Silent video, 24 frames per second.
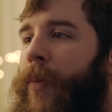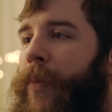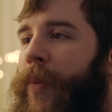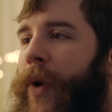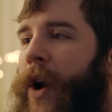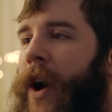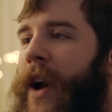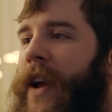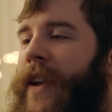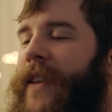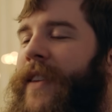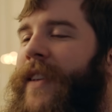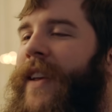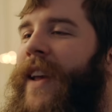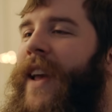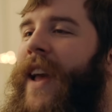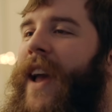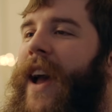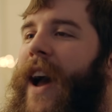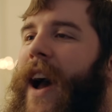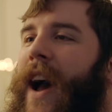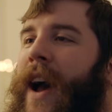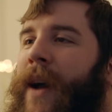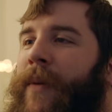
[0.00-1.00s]
but
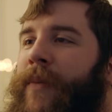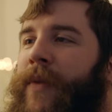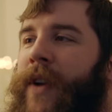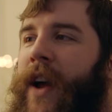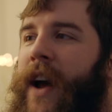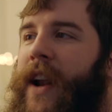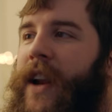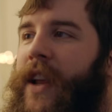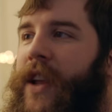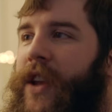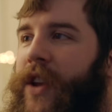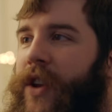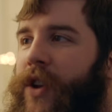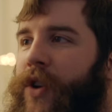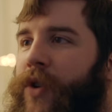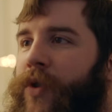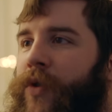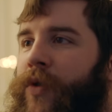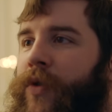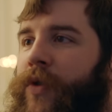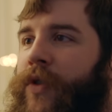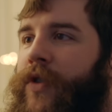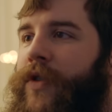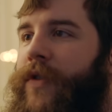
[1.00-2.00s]
I'm not a
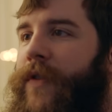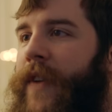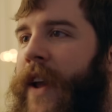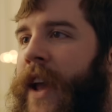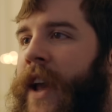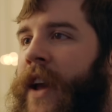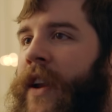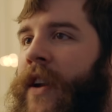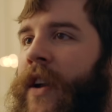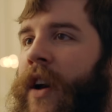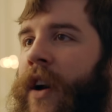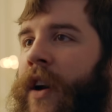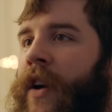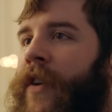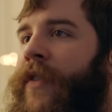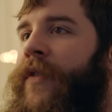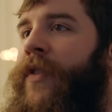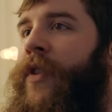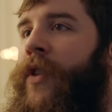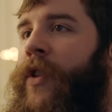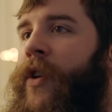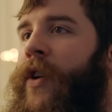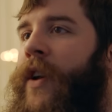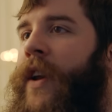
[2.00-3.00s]
huge fan
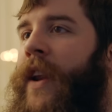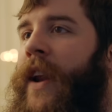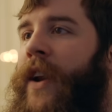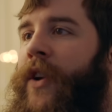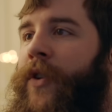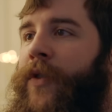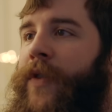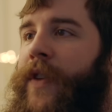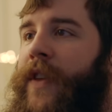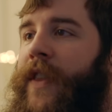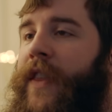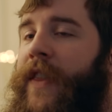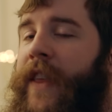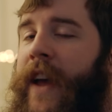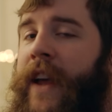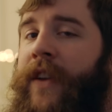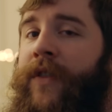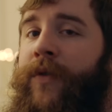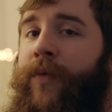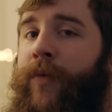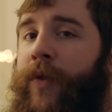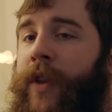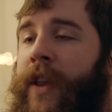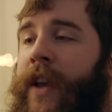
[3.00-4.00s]
of the look, and I don't think that
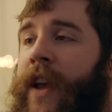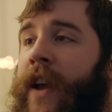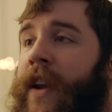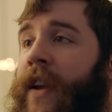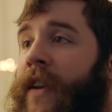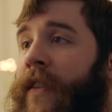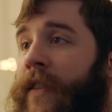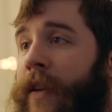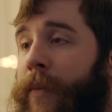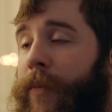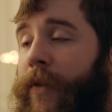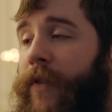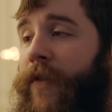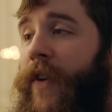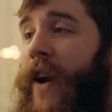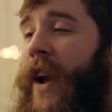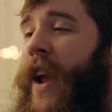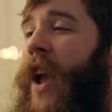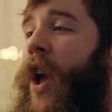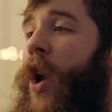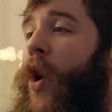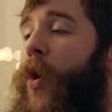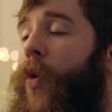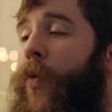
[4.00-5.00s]
that's really going to
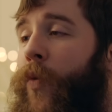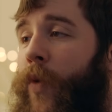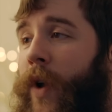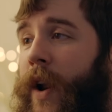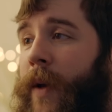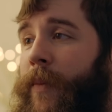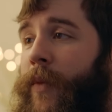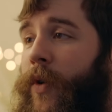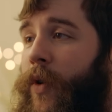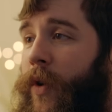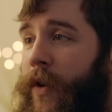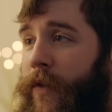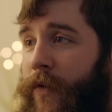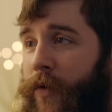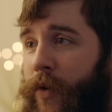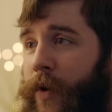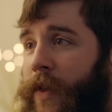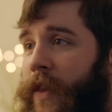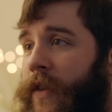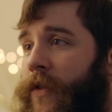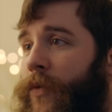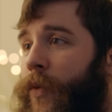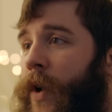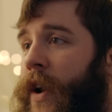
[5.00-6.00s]
exemplify what I'm going for
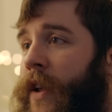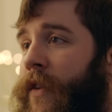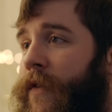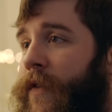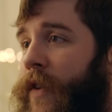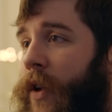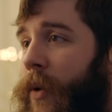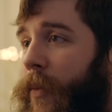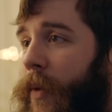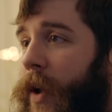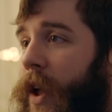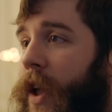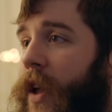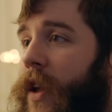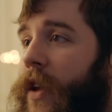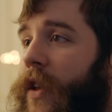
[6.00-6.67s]
in this wedding film.